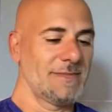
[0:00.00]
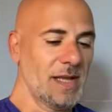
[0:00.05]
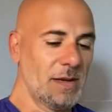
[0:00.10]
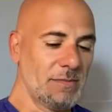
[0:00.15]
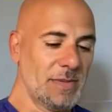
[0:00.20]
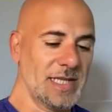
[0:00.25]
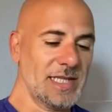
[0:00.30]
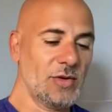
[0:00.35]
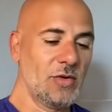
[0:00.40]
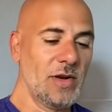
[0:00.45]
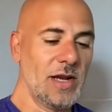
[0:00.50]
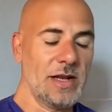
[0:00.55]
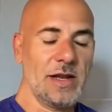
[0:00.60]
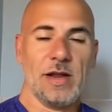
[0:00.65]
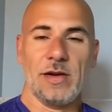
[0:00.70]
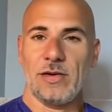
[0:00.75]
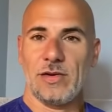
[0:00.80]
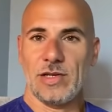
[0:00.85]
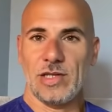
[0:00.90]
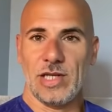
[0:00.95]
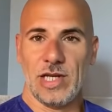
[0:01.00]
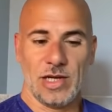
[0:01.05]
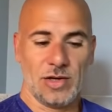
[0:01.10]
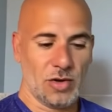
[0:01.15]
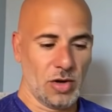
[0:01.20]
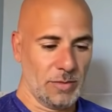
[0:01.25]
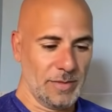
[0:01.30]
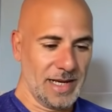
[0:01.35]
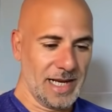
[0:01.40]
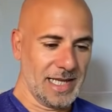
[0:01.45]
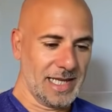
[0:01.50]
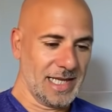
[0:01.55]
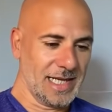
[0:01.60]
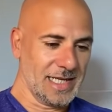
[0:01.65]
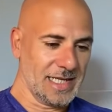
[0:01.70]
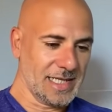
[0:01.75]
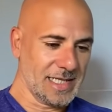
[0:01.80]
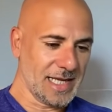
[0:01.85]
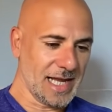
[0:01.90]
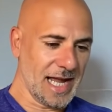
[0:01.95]
masculine energy culminating
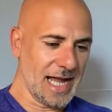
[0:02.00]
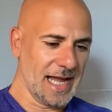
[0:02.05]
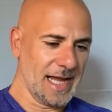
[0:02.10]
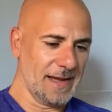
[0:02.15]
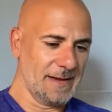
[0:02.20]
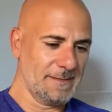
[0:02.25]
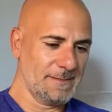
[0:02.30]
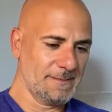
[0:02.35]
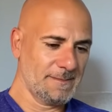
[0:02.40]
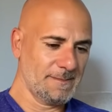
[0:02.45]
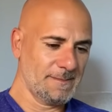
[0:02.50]
in the sky.